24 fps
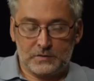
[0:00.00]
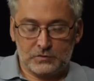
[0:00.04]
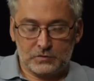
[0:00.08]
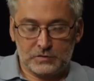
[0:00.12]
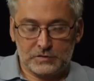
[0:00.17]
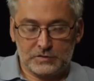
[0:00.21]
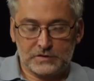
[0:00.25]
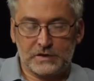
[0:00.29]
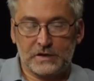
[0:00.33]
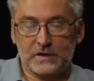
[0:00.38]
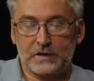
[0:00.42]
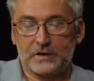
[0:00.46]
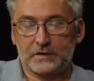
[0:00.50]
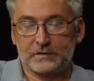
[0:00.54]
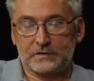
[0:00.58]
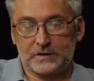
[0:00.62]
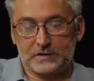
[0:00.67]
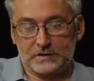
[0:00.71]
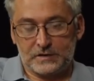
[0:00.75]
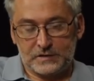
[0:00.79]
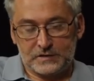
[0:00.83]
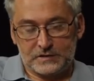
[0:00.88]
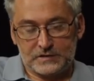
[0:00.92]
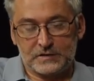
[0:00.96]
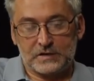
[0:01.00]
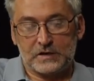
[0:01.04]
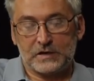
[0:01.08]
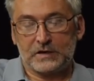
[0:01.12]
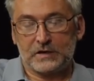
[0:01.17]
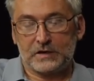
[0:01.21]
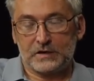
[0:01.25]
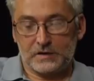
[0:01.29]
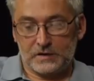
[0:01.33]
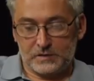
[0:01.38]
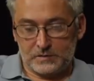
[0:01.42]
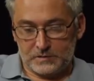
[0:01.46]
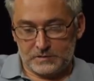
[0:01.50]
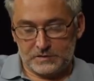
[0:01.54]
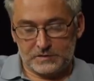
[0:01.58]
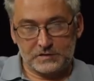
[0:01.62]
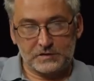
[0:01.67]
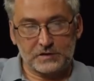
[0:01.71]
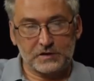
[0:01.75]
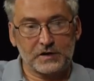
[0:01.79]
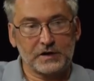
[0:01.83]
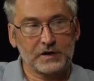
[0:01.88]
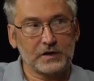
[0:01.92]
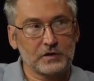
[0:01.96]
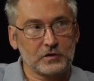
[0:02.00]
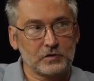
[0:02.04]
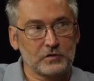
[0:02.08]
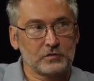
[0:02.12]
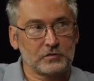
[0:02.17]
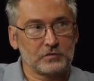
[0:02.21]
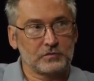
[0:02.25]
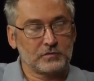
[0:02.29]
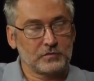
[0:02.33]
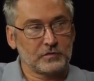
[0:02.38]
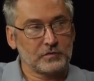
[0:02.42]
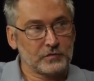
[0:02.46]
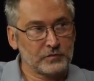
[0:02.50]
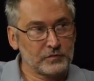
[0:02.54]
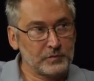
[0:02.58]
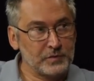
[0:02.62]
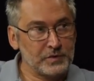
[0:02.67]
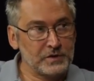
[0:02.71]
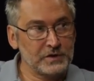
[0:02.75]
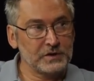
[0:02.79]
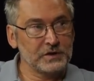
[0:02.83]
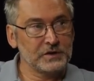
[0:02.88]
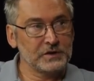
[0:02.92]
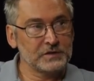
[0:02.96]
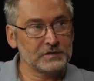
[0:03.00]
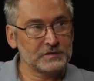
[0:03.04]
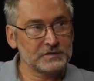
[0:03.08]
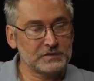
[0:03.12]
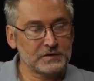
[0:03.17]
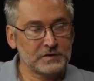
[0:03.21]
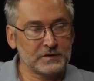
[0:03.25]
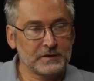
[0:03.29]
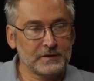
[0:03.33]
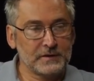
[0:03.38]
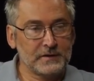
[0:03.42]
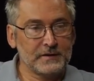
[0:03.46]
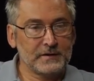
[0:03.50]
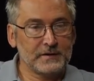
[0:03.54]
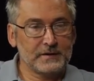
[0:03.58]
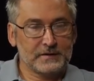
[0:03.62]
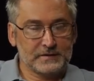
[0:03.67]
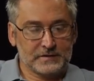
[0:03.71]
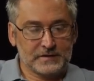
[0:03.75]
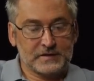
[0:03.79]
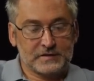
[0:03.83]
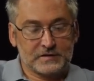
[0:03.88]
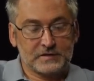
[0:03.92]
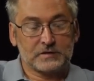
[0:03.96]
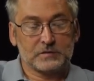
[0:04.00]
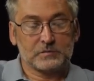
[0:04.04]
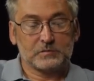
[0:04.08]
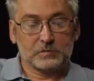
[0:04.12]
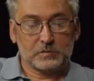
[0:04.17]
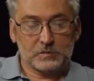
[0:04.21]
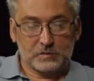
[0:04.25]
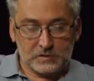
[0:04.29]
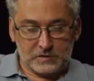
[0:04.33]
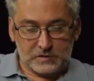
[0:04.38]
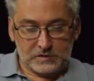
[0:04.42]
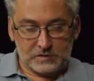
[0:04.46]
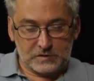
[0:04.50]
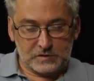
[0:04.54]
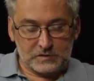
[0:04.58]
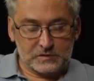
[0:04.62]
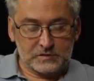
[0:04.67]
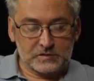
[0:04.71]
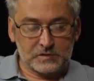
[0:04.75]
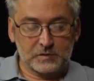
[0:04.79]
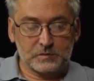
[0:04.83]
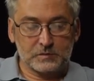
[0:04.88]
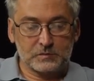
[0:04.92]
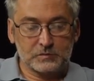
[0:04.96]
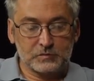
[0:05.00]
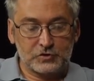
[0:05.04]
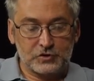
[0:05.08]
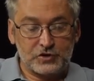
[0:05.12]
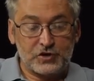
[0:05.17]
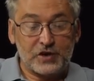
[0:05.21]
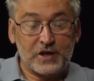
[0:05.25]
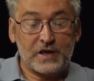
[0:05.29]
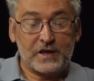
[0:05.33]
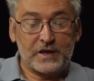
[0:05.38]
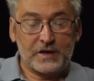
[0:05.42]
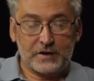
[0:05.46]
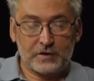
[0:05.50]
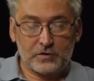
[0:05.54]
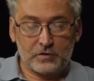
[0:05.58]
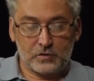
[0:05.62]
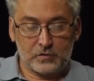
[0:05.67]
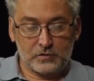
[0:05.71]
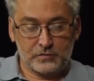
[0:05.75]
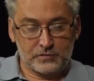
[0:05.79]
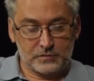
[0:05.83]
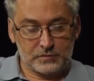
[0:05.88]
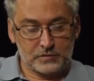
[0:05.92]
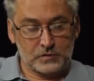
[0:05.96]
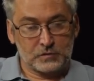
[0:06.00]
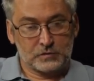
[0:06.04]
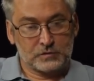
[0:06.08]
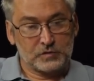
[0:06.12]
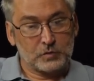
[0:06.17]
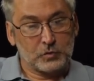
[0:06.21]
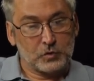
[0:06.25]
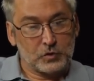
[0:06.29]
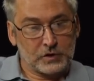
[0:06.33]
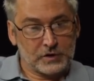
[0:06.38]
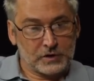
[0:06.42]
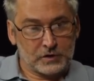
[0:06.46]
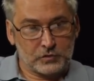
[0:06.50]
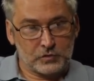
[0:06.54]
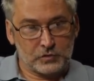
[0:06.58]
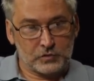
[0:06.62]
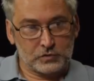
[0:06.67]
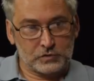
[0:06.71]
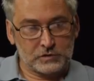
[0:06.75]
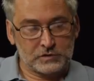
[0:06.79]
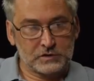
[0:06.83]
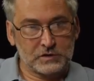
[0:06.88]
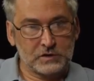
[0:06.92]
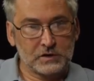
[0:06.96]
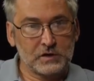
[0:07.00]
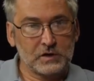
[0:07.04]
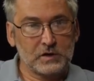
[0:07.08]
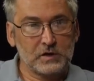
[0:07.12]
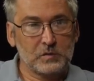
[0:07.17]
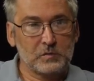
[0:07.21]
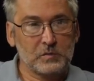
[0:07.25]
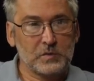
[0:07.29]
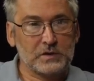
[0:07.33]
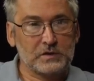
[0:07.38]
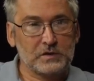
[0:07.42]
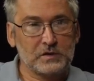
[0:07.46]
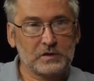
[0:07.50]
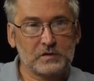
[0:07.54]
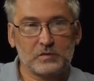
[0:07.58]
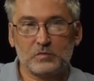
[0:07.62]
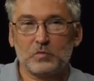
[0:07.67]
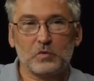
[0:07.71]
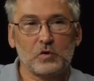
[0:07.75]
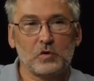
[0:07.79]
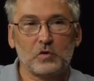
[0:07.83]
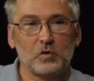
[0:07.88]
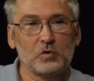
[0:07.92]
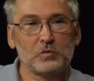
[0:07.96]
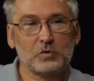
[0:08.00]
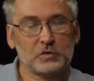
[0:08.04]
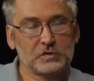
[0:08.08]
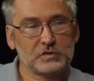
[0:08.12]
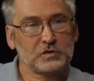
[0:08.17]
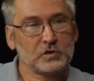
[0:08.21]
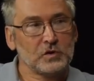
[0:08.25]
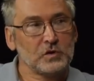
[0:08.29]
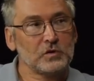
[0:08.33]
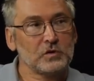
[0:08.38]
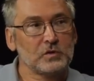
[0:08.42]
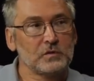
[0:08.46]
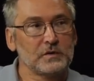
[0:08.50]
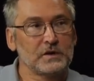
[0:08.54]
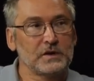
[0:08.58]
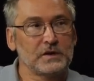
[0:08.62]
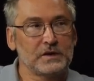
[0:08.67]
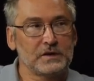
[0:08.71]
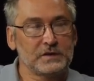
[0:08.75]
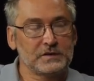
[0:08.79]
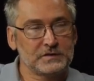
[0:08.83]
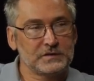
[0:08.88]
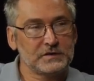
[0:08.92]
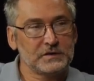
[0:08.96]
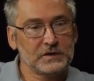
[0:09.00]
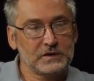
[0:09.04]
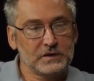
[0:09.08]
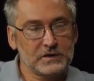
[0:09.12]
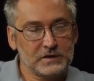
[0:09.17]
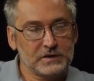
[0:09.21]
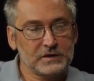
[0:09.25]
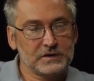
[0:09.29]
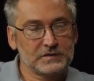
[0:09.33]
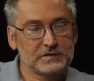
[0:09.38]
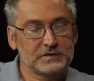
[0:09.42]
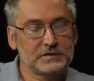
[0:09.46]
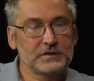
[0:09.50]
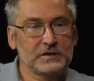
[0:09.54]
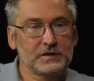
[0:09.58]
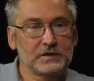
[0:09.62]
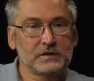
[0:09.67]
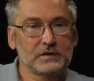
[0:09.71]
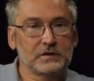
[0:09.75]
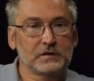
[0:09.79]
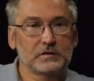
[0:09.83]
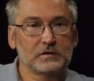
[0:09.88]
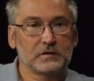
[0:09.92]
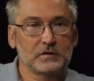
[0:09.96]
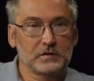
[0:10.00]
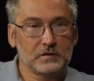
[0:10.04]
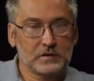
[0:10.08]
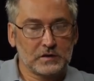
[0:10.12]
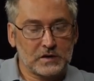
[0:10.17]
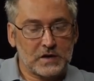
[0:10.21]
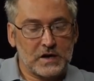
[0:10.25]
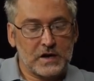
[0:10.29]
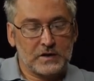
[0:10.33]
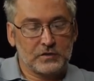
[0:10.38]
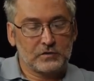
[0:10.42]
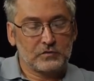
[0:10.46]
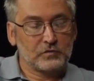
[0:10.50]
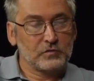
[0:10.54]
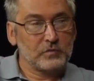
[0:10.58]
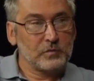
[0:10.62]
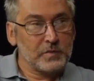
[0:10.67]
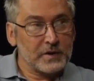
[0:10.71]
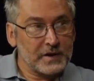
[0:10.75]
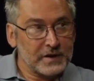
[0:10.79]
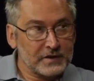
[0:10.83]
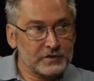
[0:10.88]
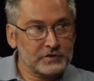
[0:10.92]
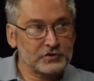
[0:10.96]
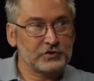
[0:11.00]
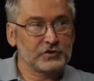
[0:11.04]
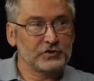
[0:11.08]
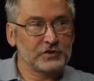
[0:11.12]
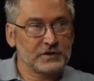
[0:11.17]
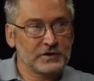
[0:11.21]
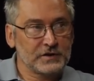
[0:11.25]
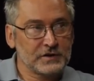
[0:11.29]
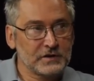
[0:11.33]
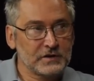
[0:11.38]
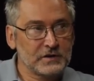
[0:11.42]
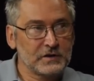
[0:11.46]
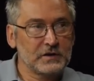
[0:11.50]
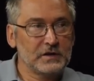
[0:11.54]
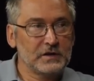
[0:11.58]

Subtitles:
was saying that it's like a string of beans. That's the chain of the molecules. But it almost always is in kind of branching.